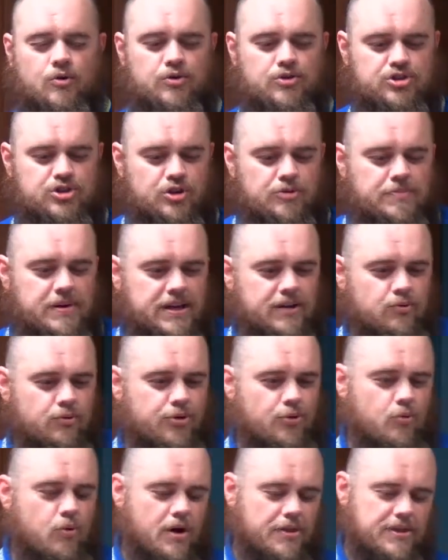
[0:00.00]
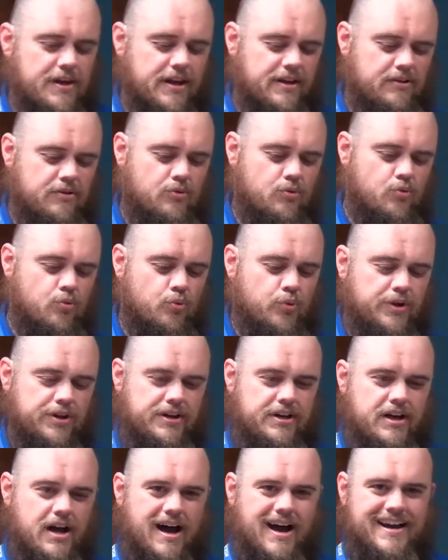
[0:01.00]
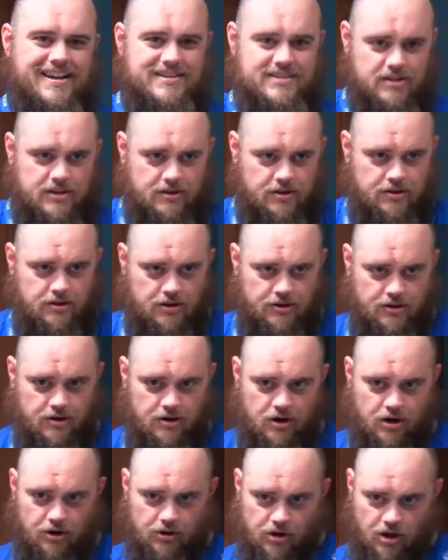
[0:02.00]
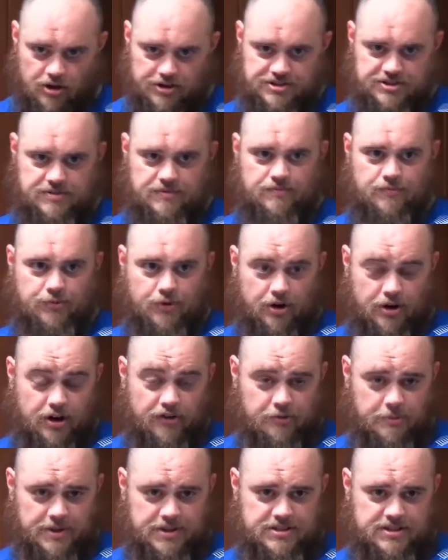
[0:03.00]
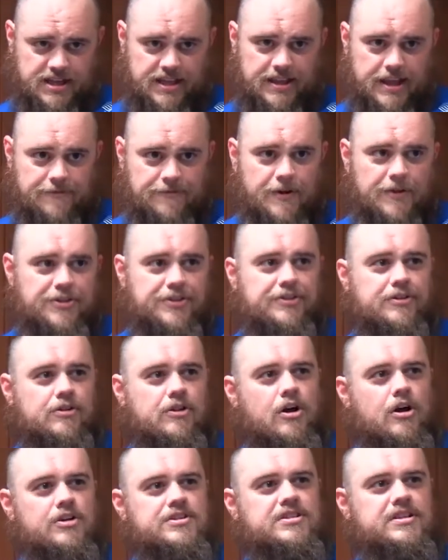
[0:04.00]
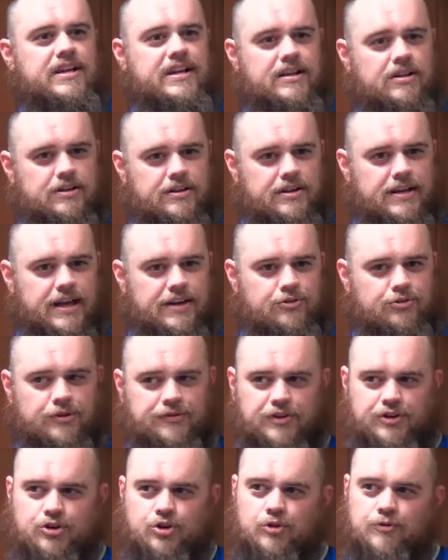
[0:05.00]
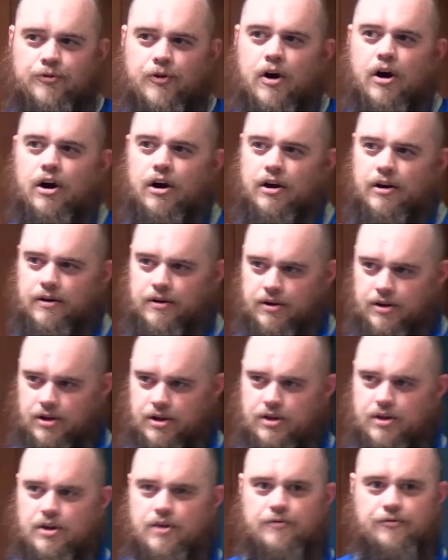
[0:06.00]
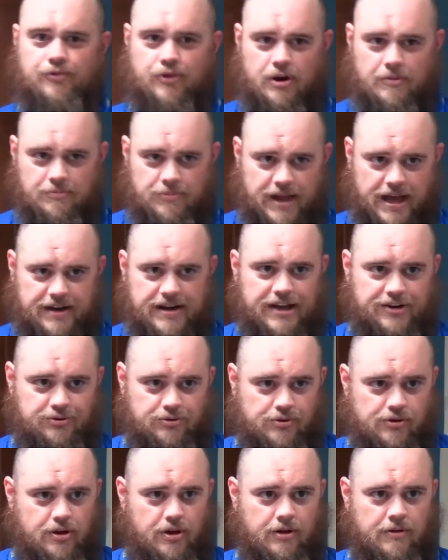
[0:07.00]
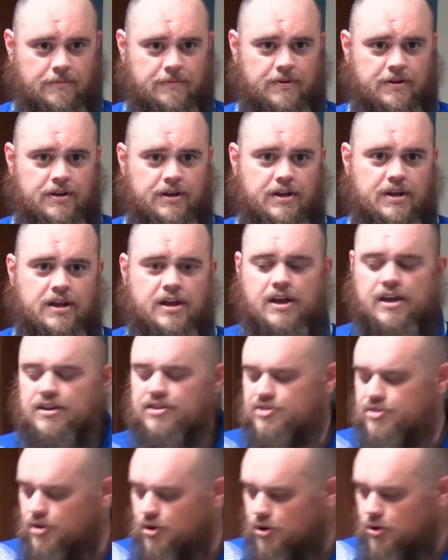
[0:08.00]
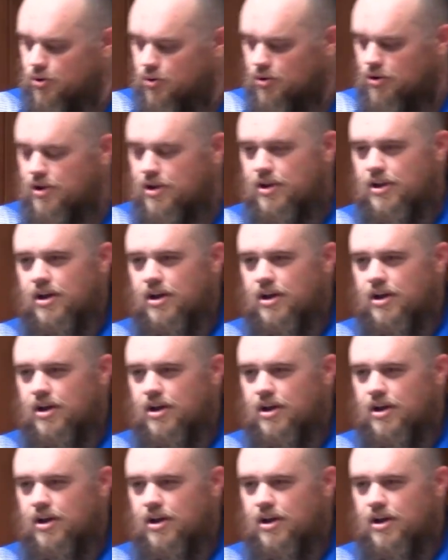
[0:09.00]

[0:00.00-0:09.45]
should be the one that really guides our laws for our governments. And they felt that the laws in England had drifted too far from that natural law. So